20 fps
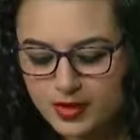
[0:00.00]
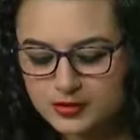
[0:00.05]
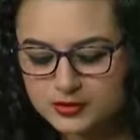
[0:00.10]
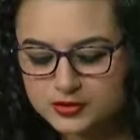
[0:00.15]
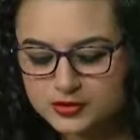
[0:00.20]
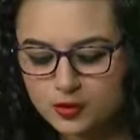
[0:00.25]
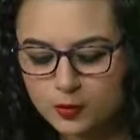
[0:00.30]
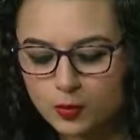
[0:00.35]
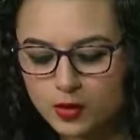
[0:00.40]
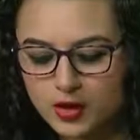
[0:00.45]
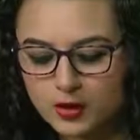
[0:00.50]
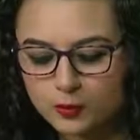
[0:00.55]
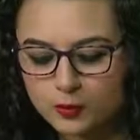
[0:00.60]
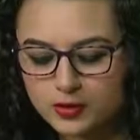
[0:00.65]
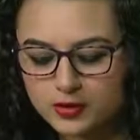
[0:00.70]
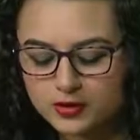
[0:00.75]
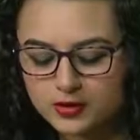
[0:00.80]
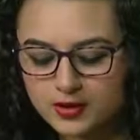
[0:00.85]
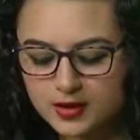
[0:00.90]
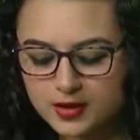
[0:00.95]
So while
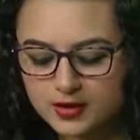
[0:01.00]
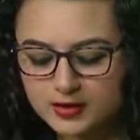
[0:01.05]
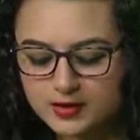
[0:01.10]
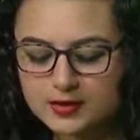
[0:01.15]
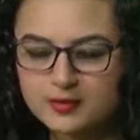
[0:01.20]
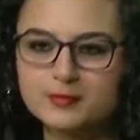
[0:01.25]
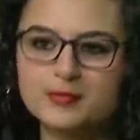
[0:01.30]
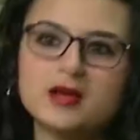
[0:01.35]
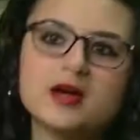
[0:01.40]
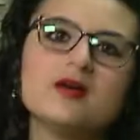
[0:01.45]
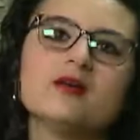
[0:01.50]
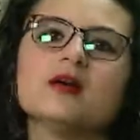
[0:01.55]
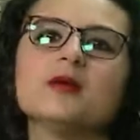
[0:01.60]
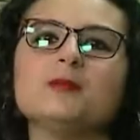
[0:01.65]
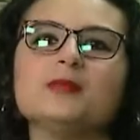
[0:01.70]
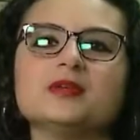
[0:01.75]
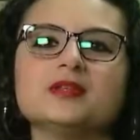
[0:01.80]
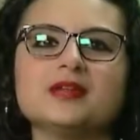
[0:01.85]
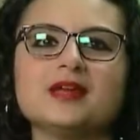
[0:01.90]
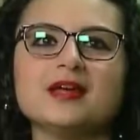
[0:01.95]
we're talking about a
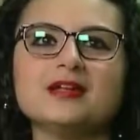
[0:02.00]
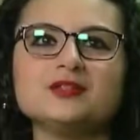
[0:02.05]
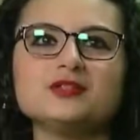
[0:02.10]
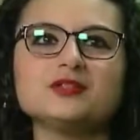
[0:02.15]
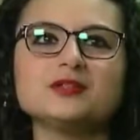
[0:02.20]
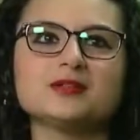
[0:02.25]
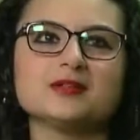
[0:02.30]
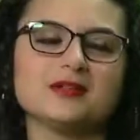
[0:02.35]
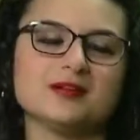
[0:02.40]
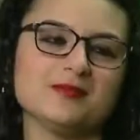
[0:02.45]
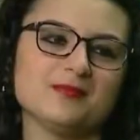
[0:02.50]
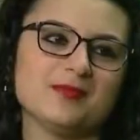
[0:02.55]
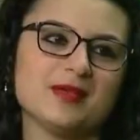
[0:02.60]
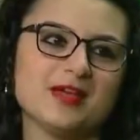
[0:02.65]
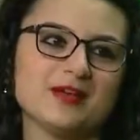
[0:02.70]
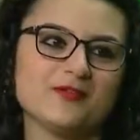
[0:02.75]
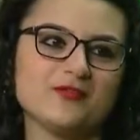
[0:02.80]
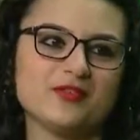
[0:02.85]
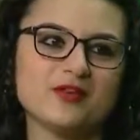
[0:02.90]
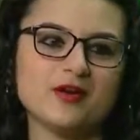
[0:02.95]
potential
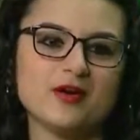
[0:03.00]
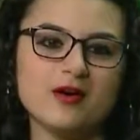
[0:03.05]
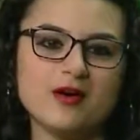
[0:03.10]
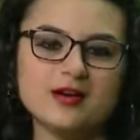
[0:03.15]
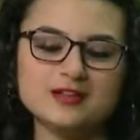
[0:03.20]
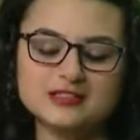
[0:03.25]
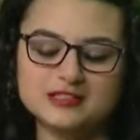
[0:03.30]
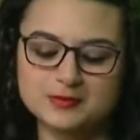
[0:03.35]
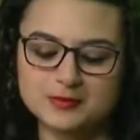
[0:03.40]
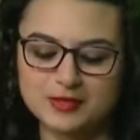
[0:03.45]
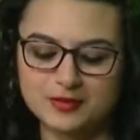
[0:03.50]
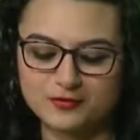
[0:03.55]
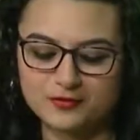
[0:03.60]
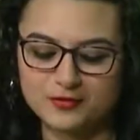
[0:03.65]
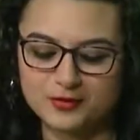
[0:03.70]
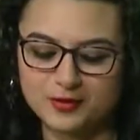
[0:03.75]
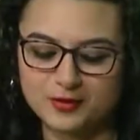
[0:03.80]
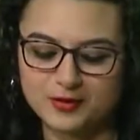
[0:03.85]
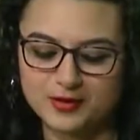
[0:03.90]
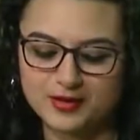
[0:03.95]
comeback for our small
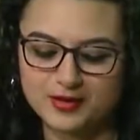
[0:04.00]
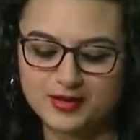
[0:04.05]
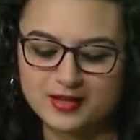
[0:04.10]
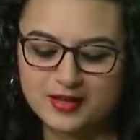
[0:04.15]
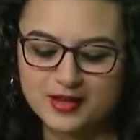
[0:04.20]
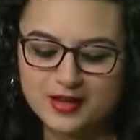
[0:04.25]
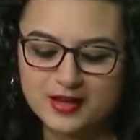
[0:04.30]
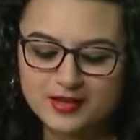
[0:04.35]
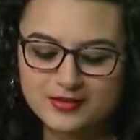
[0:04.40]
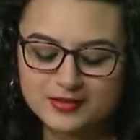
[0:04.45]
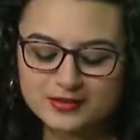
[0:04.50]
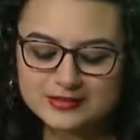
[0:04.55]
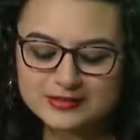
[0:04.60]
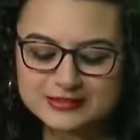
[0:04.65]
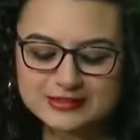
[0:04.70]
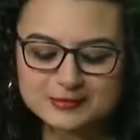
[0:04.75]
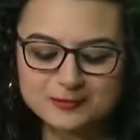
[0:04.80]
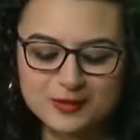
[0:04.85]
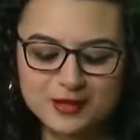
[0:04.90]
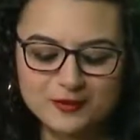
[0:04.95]
forward, there's a
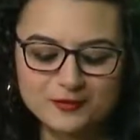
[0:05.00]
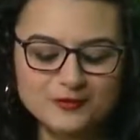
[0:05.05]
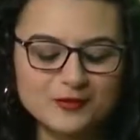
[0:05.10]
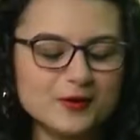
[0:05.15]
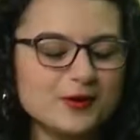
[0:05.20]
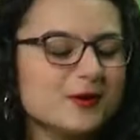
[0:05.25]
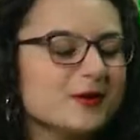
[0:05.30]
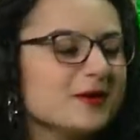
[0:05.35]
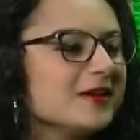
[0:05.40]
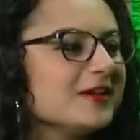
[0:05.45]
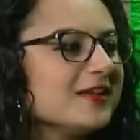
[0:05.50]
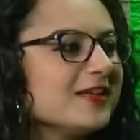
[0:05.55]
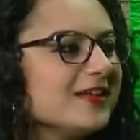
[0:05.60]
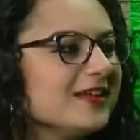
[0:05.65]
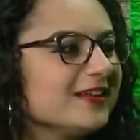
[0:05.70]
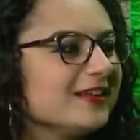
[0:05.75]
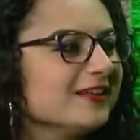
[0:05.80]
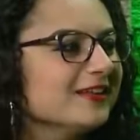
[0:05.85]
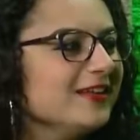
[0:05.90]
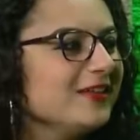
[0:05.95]
small forward in
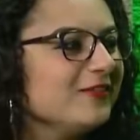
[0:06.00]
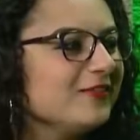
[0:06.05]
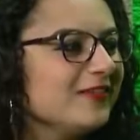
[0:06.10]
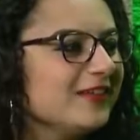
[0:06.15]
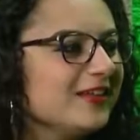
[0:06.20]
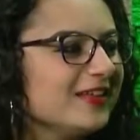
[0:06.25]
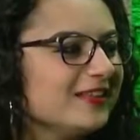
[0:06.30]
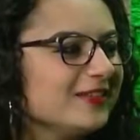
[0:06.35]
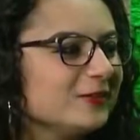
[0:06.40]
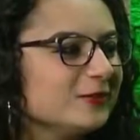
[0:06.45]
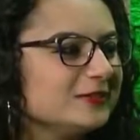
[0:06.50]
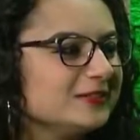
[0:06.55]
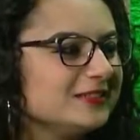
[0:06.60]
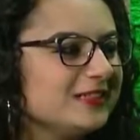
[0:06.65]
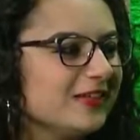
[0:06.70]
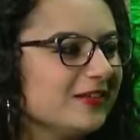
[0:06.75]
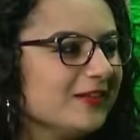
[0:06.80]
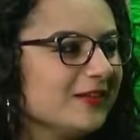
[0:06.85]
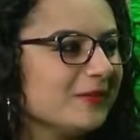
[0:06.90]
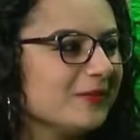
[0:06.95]
Cleveland who's
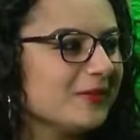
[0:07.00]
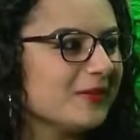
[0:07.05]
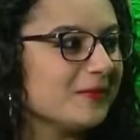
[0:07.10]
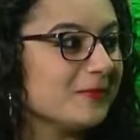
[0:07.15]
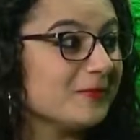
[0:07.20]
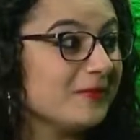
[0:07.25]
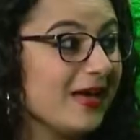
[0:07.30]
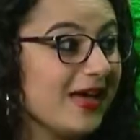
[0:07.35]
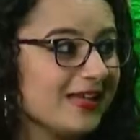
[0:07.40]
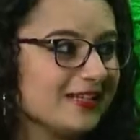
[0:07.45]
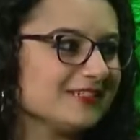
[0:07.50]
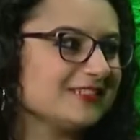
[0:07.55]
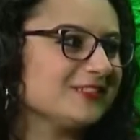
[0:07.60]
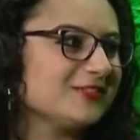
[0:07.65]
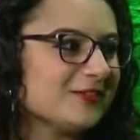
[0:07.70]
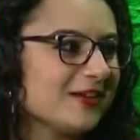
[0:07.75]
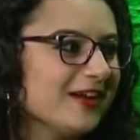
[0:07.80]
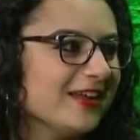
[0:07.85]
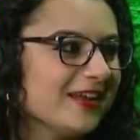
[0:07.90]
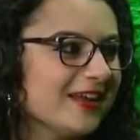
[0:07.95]
dealing with a mess
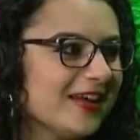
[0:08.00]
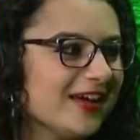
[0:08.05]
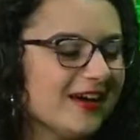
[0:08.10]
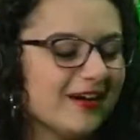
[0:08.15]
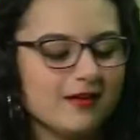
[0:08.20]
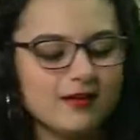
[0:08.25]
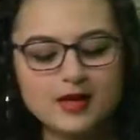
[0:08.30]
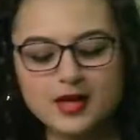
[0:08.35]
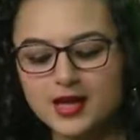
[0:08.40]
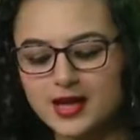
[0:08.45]
right now.